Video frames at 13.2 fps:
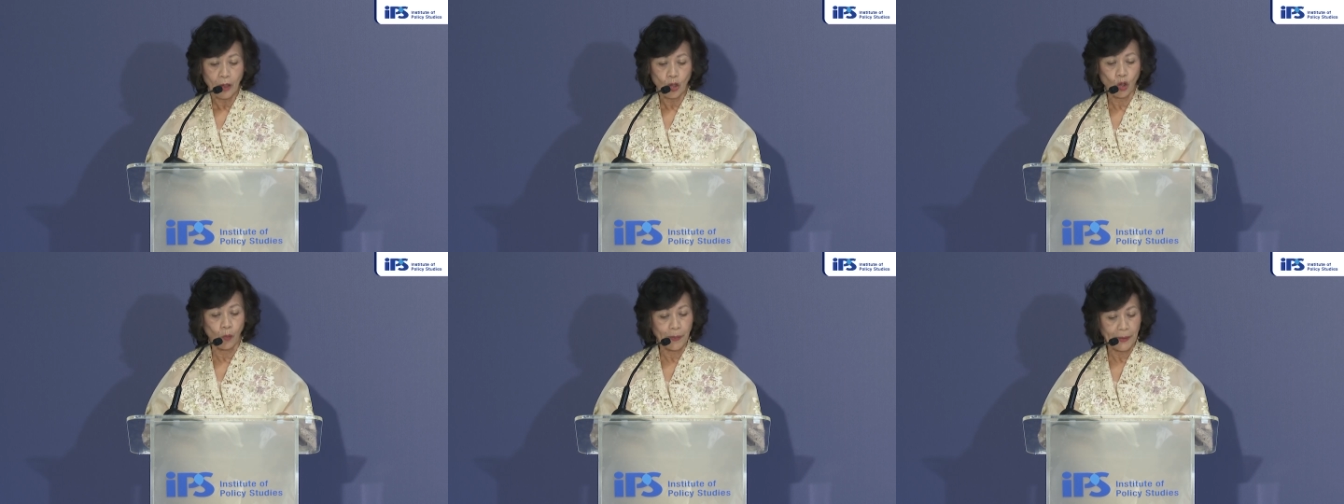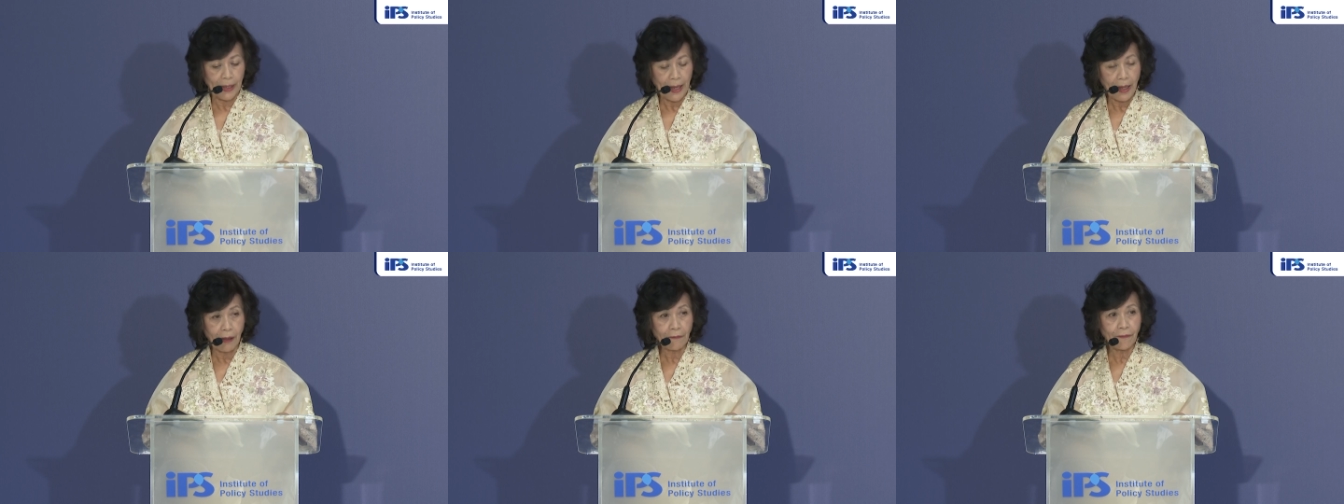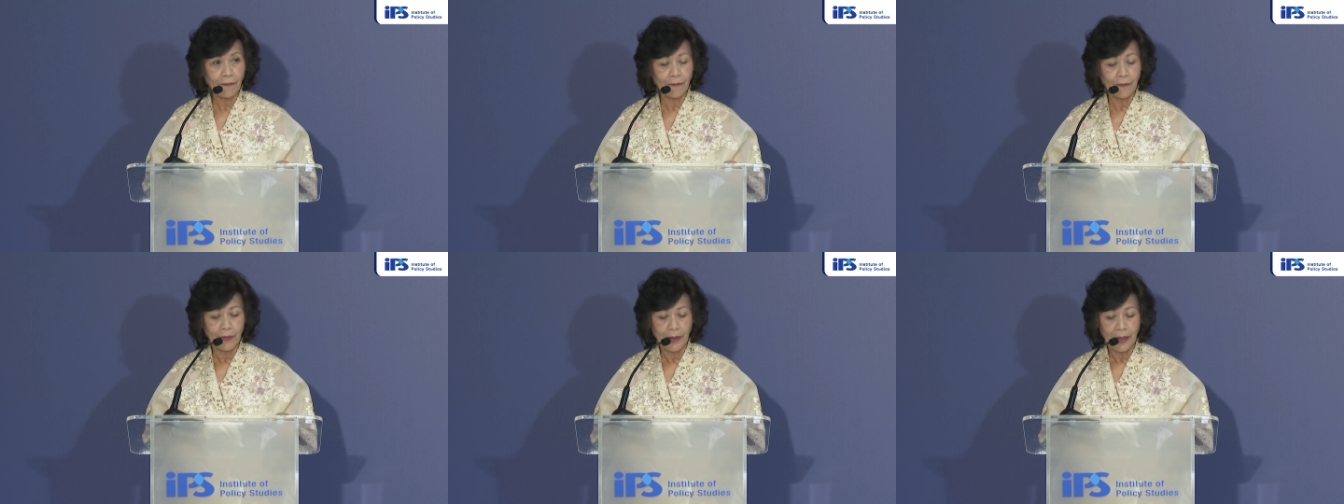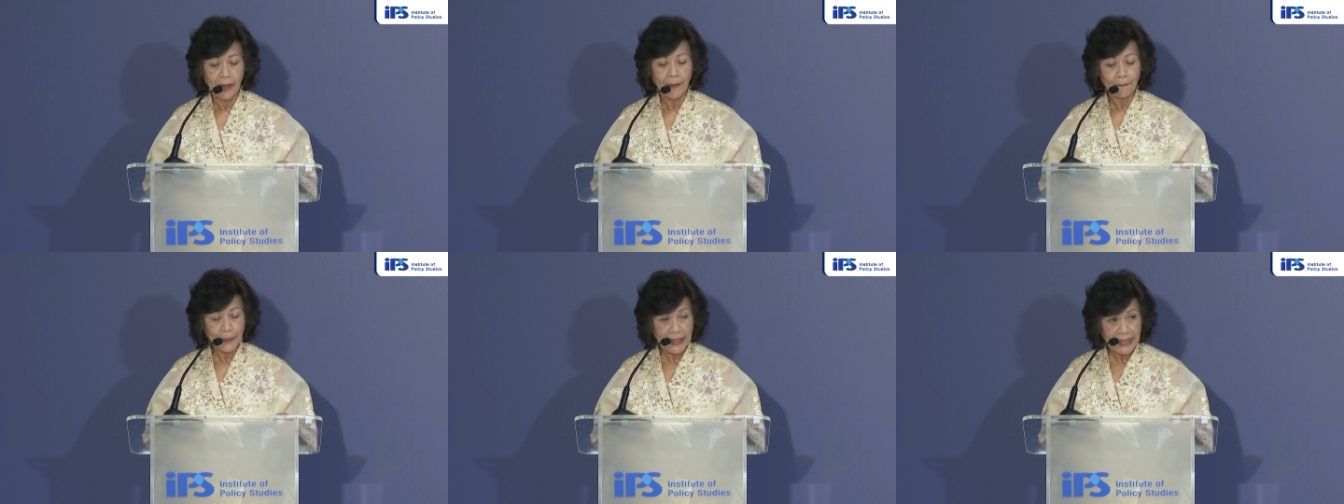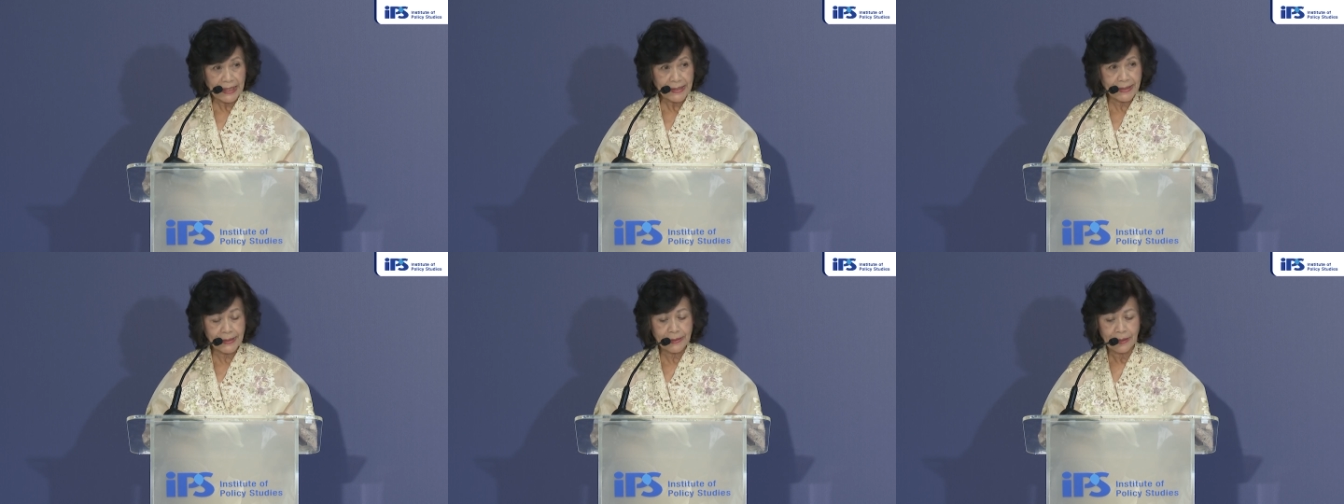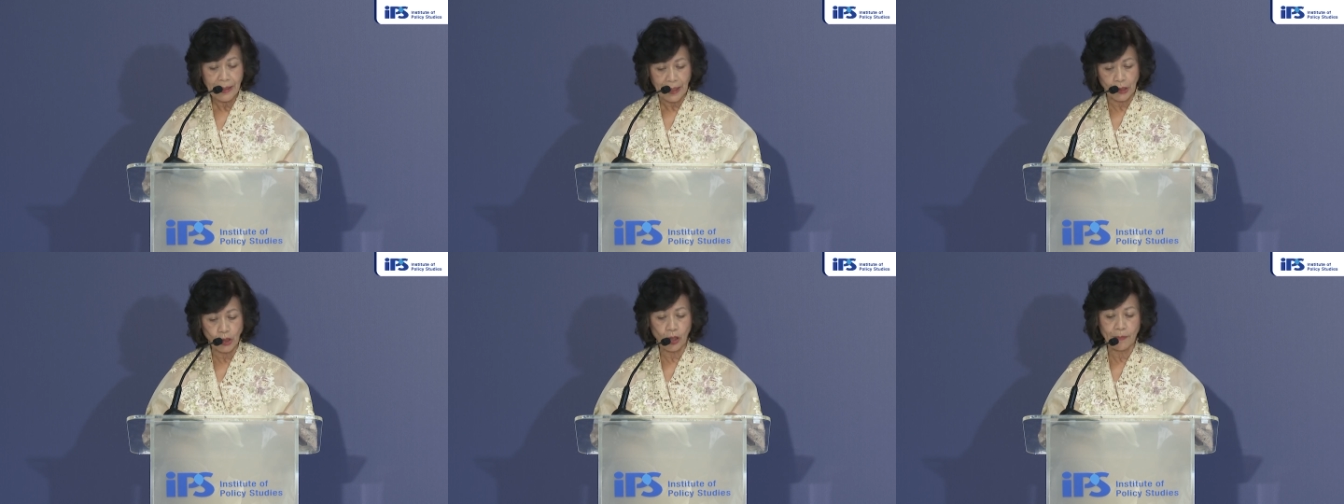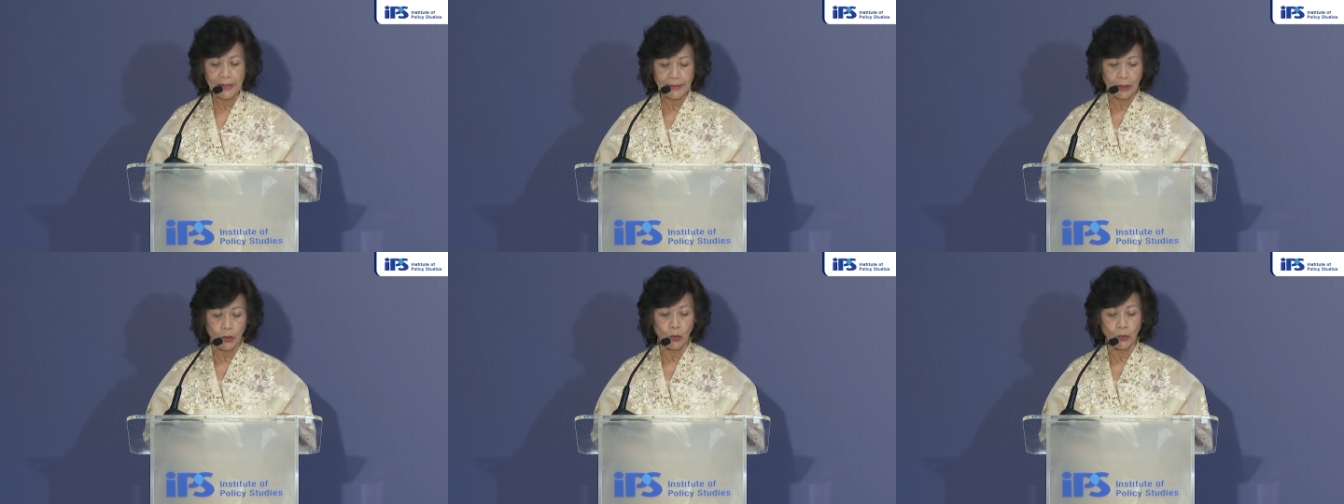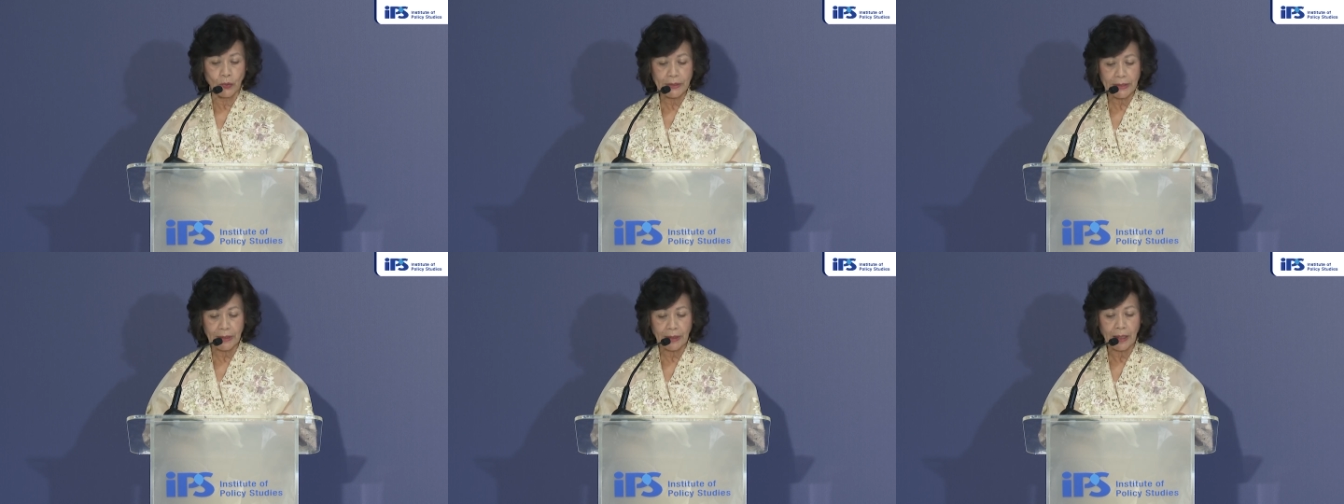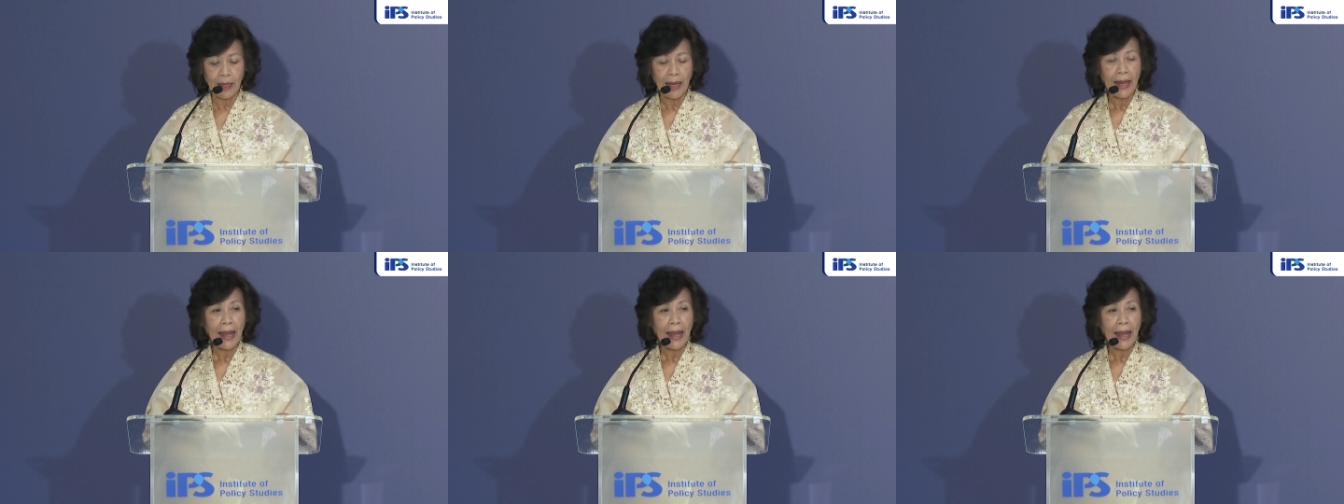global health, peace, and human security